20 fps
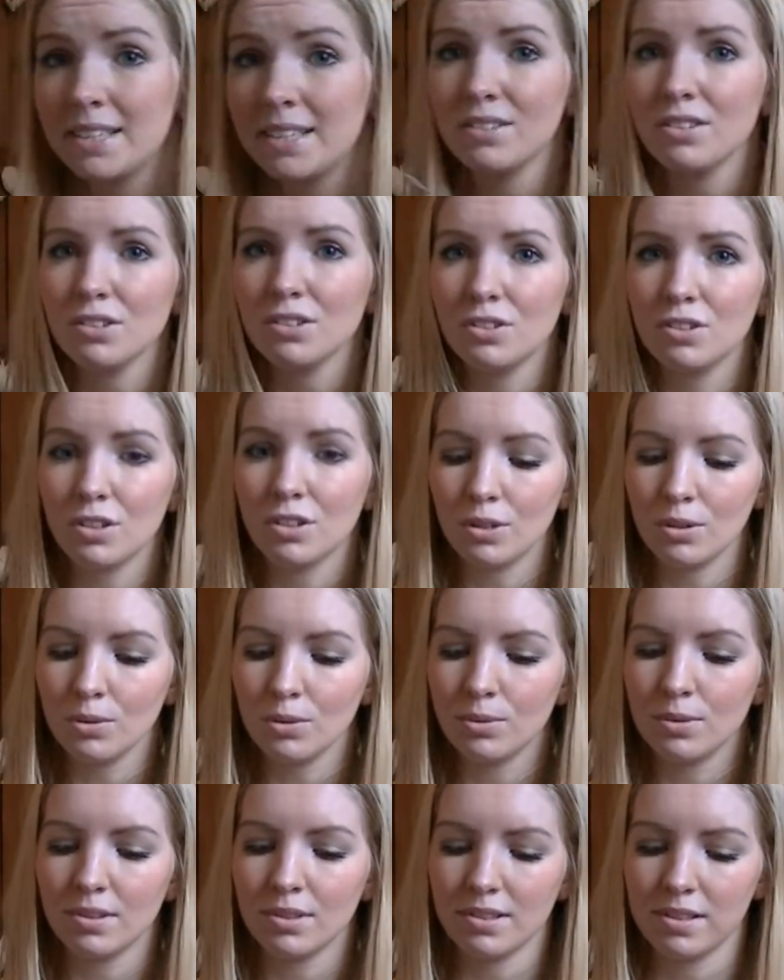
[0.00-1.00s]
It's not
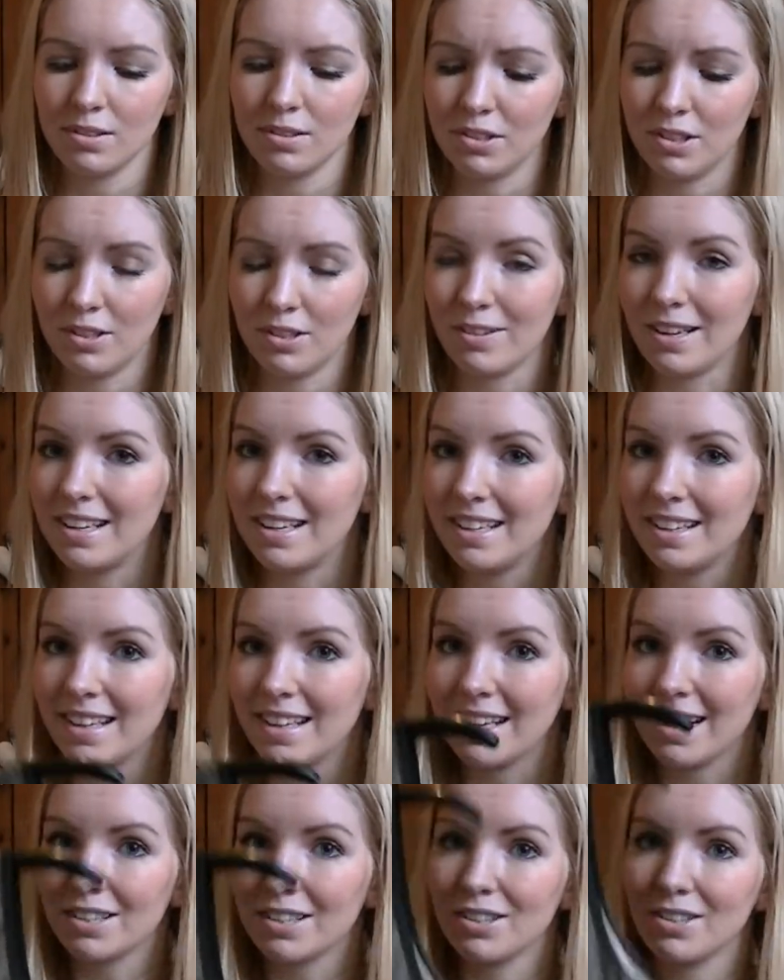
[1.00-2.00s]
too slutty or
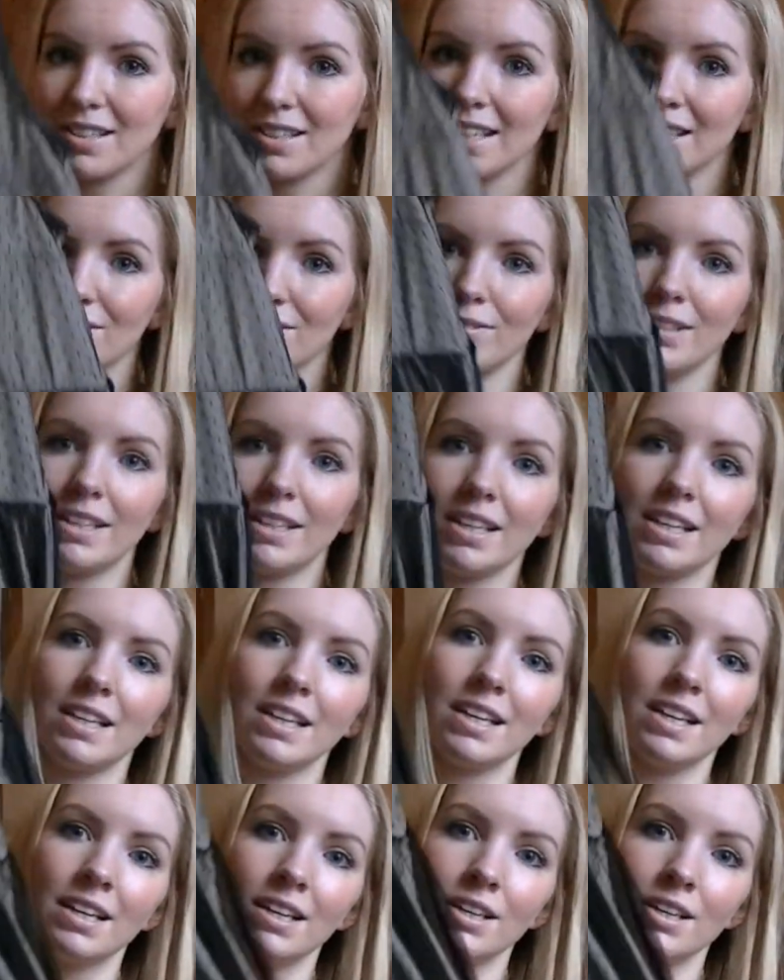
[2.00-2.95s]
anything, I just think it's really